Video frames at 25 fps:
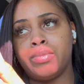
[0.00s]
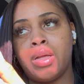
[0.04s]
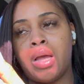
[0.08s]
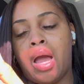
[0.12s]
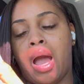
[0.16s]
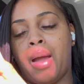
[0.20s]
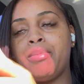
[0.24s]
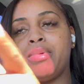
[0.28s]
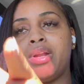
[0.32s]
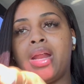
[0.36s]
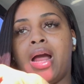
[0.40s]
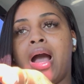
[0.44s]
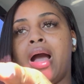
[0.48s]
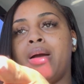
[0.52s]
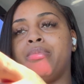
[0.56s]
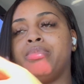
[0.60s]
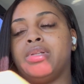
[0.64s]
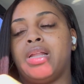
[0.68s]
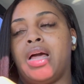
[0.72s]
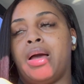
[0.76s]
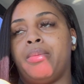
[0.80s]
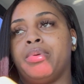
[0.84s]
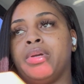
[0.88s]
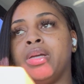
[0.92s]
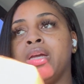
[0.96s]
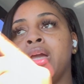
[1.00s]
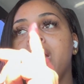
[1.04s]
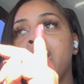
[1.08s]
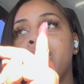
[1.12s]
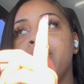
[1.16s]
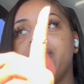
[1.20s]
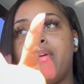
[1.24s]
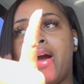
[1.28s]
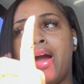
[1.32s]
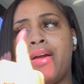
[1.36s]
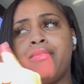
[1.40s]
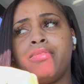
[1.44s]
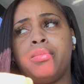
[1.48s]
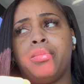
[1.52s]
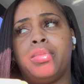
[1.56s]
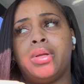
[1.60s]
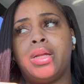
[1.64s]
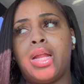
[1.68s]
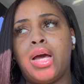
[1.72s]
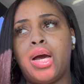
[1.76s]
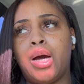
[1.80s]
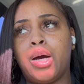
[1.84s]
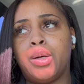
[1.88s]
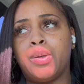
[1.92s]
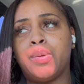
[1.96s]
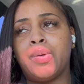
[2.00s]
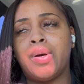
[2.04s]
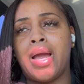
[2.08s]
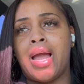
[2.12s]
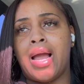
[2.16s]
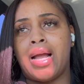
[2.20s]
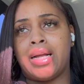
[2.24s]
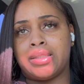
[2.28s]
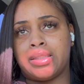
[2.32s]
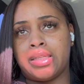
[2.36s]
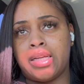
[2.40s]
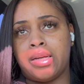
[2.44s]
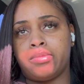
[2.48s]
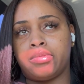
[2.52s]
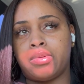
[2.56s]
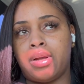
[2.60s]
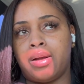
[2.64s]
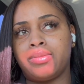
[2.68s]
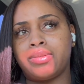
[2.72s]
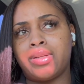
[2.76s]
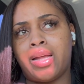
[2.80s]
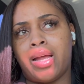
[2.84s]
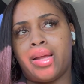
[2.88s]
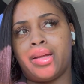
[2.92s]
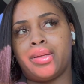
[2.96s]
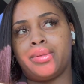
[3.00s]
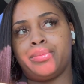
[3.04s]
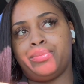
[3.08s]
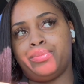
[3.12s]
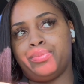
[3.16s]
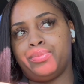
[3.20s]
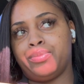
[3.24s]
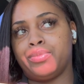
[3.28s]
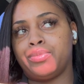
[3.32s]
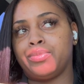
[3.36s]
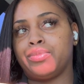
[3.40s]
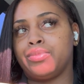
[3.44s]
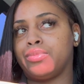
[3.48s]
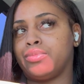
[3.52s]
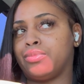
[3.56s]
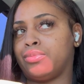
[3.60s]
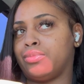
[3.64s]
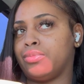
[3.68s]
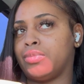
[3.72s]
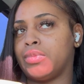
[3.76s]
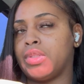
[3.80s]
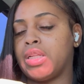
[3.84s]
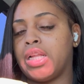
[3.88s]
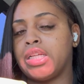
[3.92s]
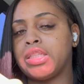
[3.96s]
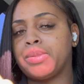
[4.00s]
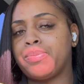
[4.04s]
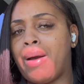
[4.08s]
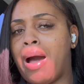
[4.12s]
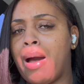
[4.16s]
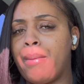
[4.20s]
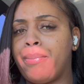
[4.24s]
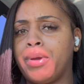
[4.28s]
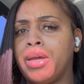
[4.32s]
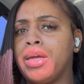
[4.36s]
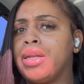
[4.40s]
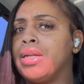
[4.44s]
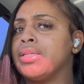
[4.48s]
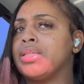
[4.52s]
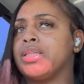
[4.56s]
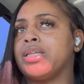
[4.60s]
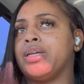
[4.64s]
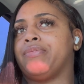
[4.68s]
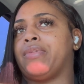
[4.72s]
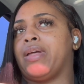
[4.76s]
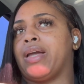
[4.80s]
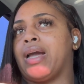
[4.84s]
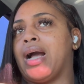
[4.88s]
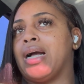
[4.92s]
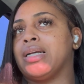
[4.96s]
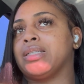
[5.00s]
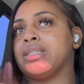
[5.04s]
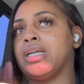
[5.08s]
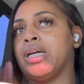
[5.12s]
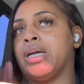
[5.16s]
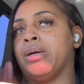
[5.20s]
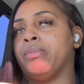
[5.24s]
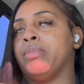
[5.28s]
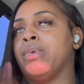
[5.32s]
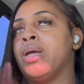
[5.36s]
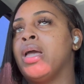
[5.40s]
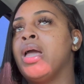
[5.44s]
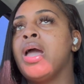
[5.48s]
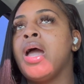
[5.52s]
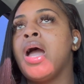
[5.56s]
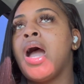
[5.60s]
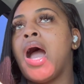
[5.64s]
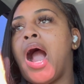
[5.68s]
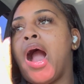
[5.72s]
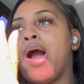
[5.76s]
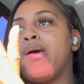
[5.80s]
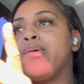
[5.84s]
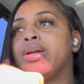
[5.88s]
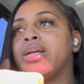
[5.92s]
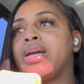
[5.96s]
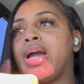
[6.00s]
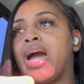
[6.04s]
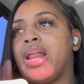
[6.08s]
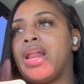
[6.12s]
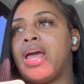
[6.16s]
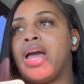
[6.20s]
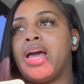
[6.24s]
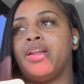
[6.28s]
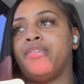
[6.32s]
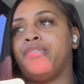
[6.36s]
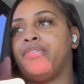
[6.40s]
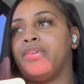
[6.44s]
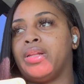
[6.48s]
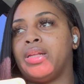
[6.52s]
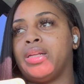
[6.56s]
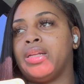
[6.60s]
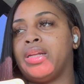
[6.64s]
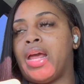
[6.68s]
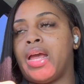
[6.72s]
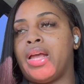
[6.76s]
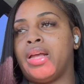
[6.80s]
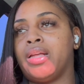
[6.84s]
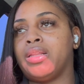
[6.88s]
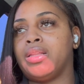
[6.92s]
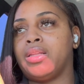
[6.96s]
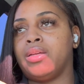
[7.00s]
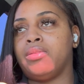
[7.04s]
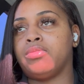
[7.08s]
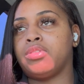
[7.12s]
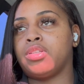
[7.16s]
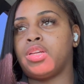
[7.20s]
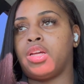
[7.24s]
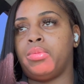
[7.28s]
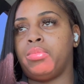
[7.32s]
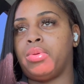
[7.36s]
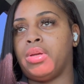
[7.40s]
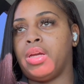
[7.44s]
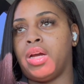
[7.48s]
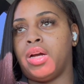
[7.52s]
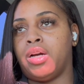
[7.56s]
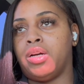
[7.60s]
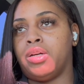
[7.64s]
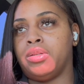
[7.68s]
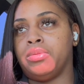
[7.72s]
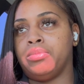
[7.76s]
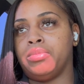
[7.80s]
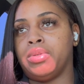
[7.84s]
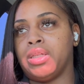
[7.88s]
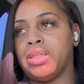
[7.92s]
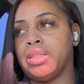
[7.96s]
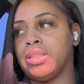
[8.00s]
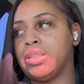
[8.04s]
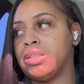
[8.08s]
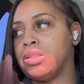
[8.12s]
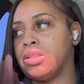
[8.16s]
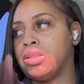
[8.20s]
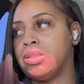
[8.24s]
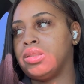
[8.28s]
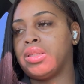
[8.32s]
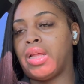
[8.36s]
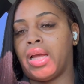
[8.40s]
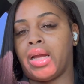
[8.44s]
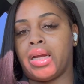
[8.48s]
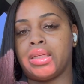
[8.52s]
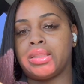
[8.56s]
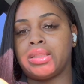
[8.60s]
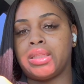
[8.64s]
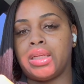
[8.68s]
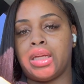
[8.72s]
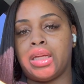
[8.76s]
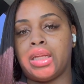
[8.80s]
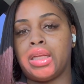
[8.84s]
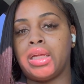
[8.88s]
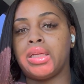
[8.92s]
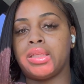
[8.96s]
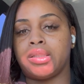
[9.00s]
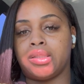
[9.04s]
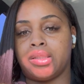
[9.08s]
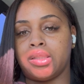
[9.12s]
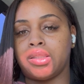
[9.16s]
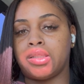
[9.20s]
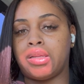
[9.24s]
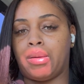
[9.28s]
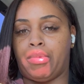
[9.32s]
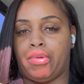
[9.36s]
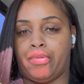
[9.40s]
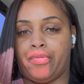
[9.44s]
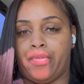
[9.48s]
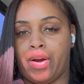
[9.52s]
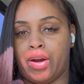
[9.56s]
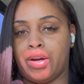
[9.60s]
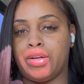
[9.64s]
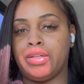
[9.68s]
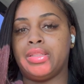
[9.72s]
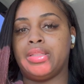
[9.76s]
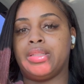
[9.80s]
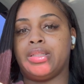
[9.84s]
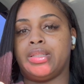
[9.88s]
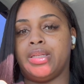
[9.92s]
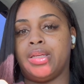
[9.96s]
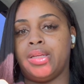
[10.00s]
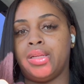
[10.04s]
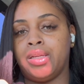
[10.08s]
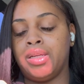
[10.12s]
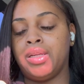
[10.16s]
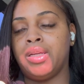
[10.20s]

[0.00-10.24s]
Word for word: I mean, not Hobby Lobby. Five and Below had some. So I was like, mm, let's pop in and see if they got some. I already kind of had a feeling that it was going to be gone because, like I said, it's December 1st.